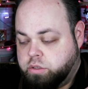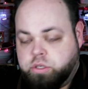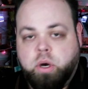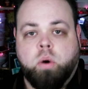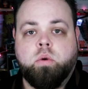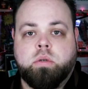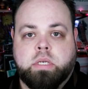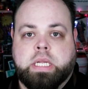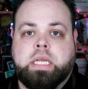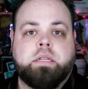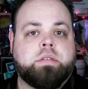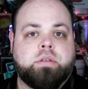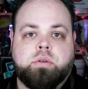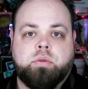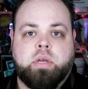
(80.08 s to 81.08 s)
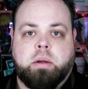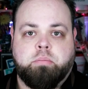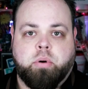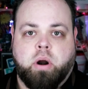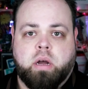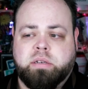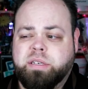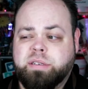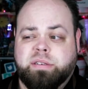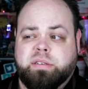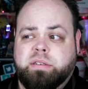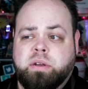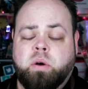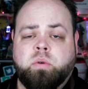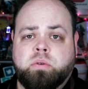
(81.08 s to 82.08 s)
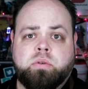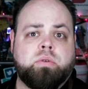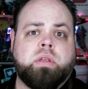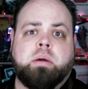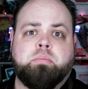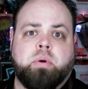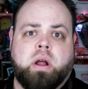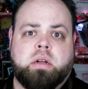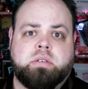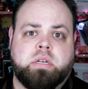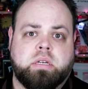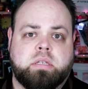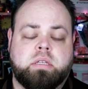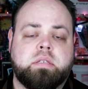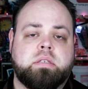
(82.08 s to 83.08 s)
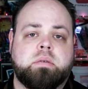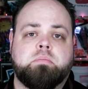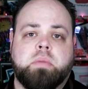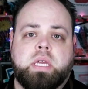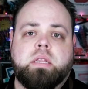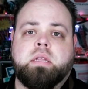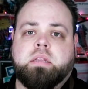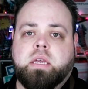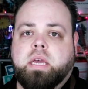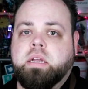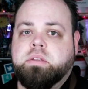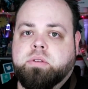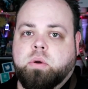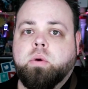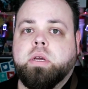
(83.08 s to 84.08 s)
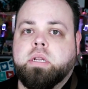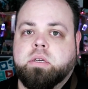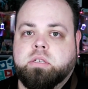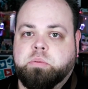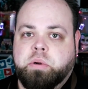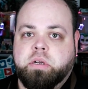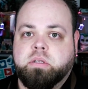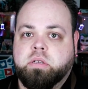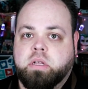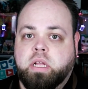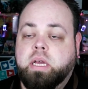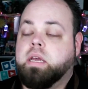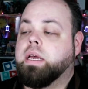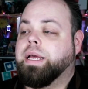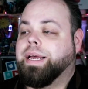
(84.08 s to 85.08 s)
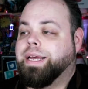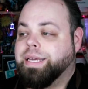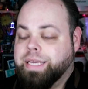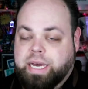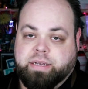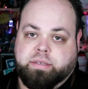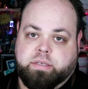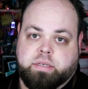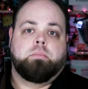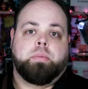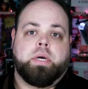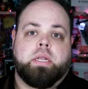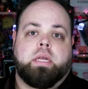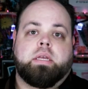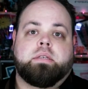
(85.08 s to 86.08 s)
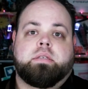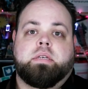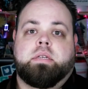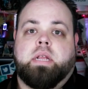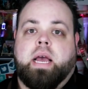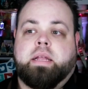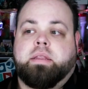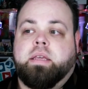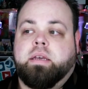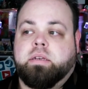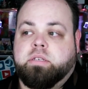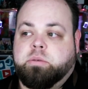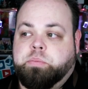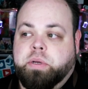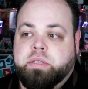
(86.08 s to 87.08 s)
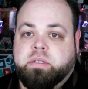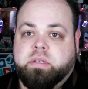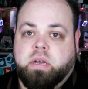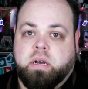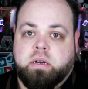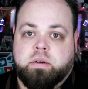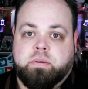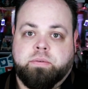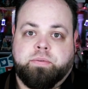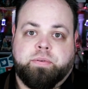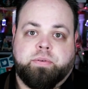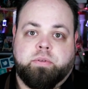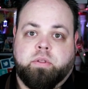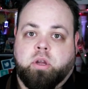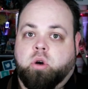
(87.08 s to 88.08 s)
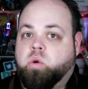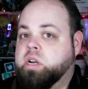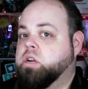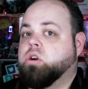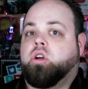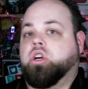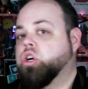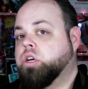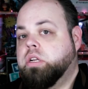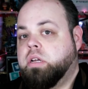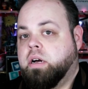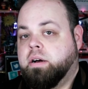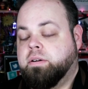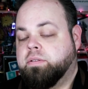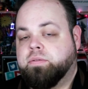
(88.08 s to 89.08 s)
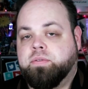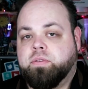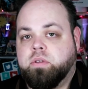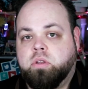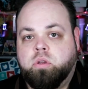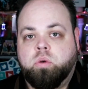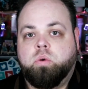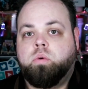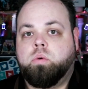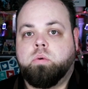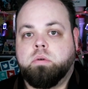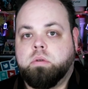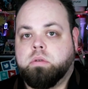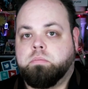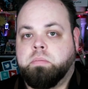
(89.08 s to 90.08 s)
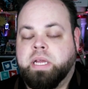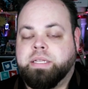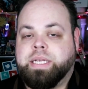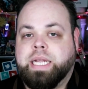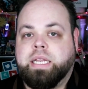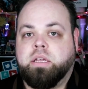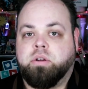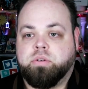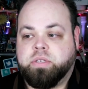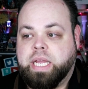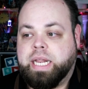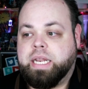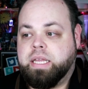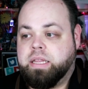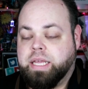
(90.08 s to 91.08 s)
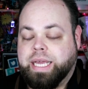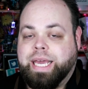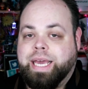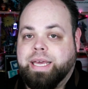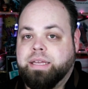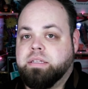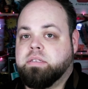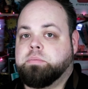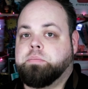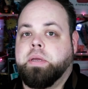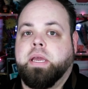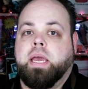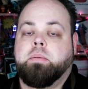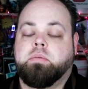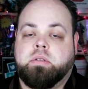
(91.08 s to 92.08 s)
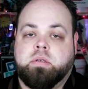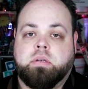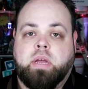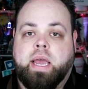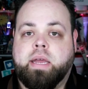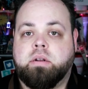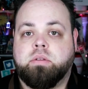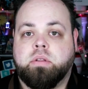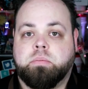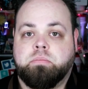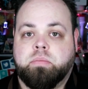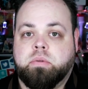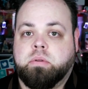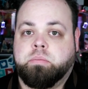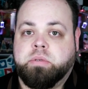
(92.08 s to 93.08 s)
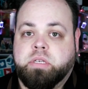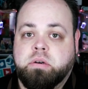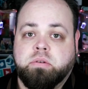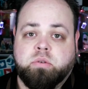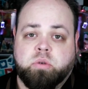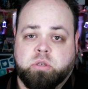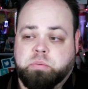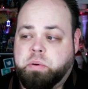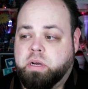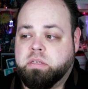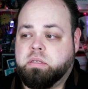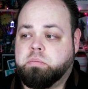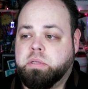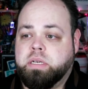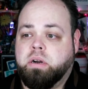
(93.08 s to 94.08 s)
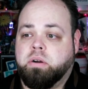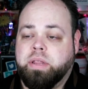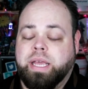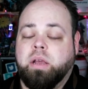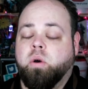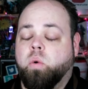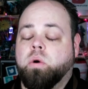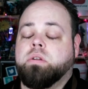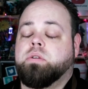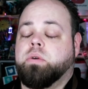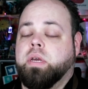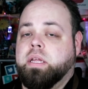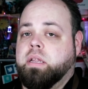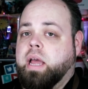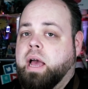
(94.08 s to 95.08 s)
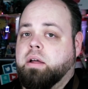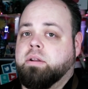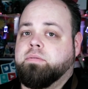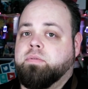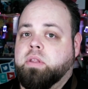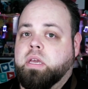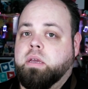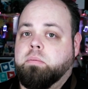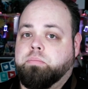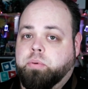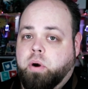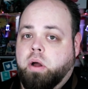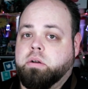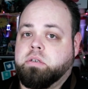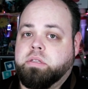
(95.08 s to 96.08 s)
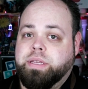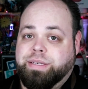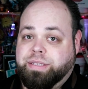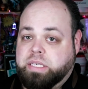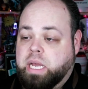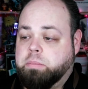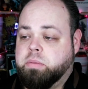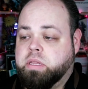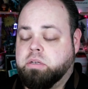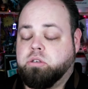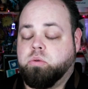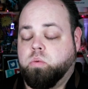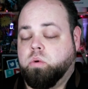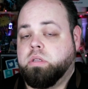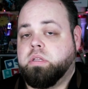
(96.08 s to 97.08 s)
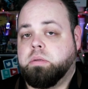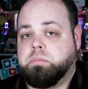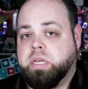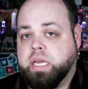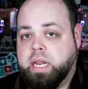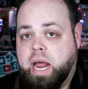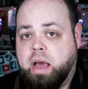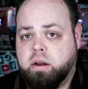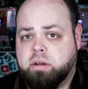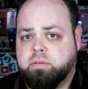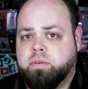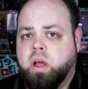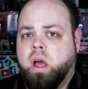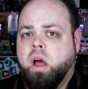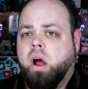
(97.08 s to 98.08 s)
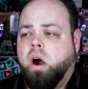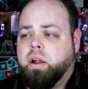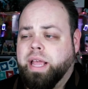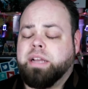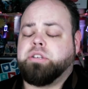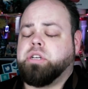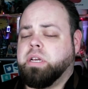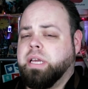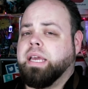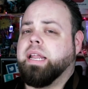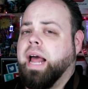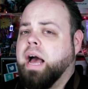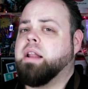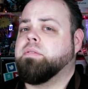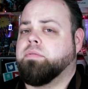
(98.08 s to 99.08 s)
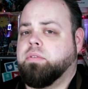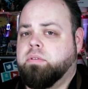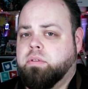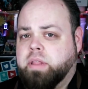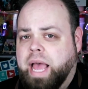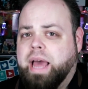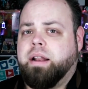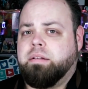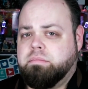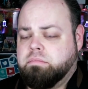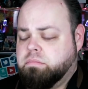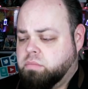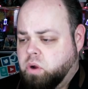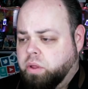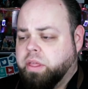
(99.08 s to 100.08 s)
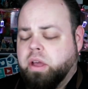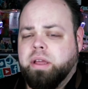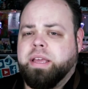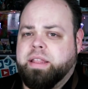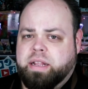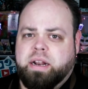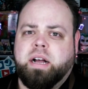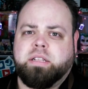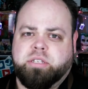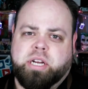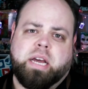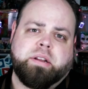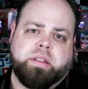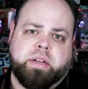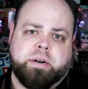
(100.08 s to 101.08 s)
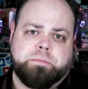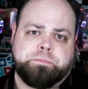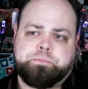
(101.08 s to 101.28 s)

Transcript: don't need to do that project, don't do that project. Does it mean that the kids don't get to experience clay? Yes. But is it at the expense of the greater good of you maintaining your sanity, the kids being able to handle the, the materials responsibly? Are they going to get out of the project, the assignment that you want them to get out of? Are they actually going to get out of that? Are they going to get that knowledge out of there?